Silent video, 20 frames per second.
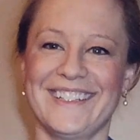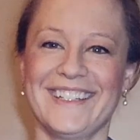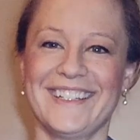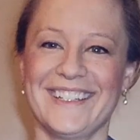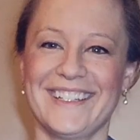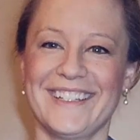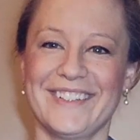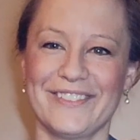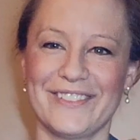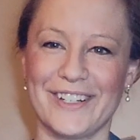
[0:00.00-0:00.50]

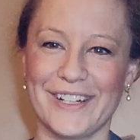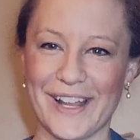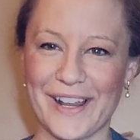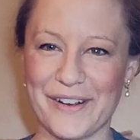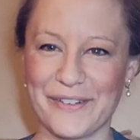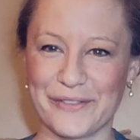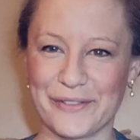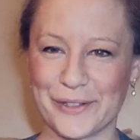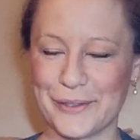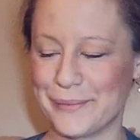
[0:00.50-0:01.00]
run
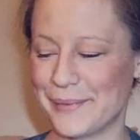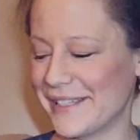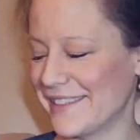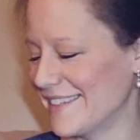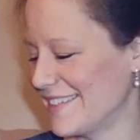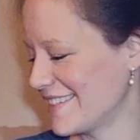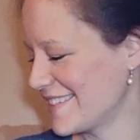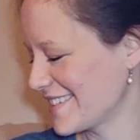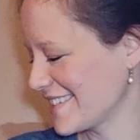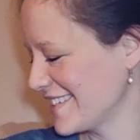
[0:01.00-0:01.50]
out of room
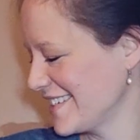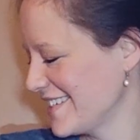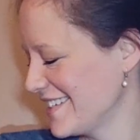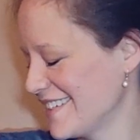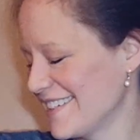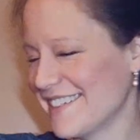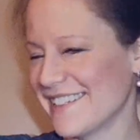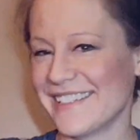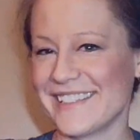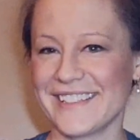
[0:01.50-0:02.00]
on
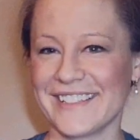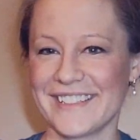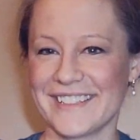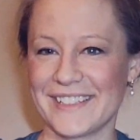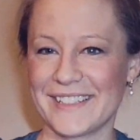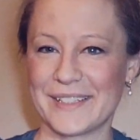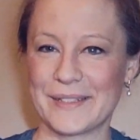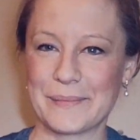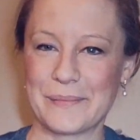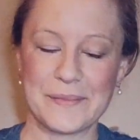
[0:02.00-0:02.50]
this.
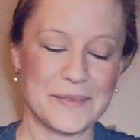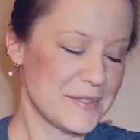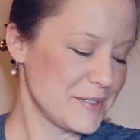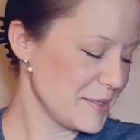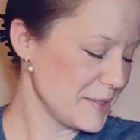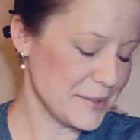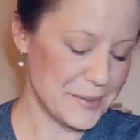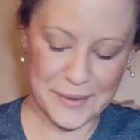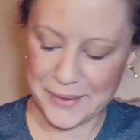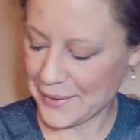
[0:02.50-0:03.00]

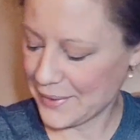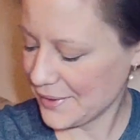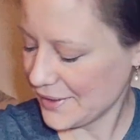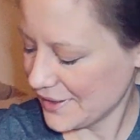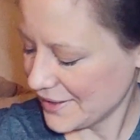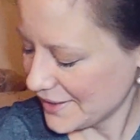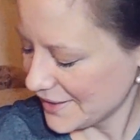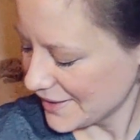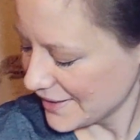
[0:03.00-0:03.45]
So